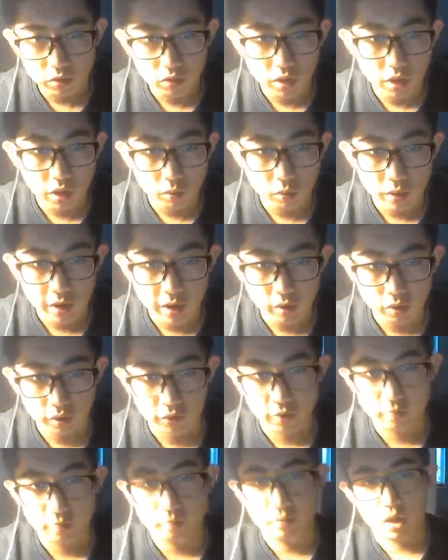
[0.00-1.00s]
quite aware of
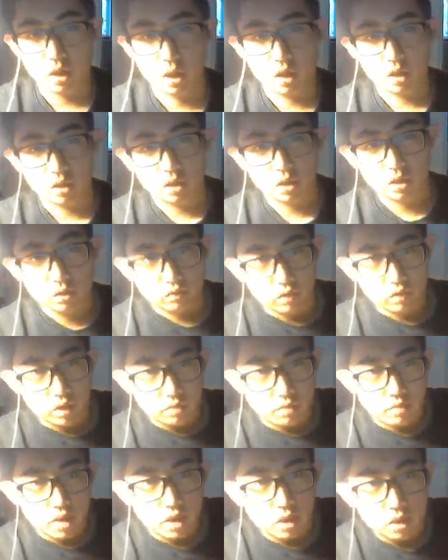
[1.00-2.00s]
him, but doesn't
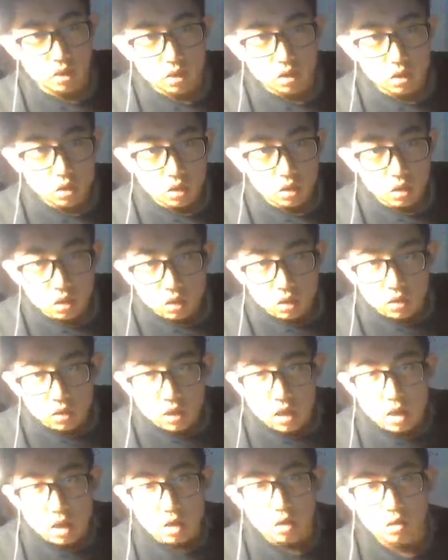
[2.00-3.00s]
really matter.
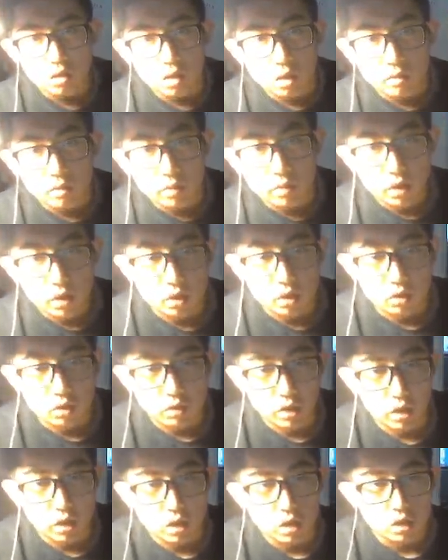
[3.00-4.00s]
Now I'm thinking,
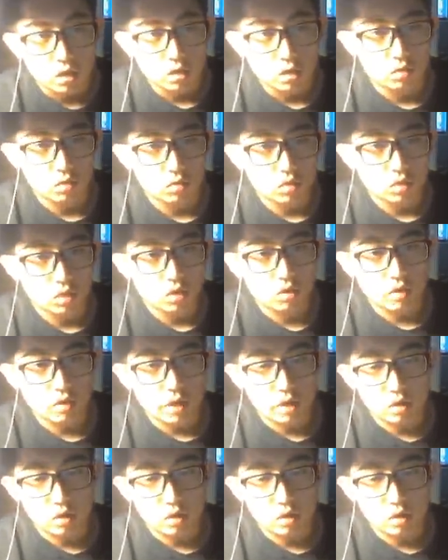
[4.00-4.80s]
okay, so do I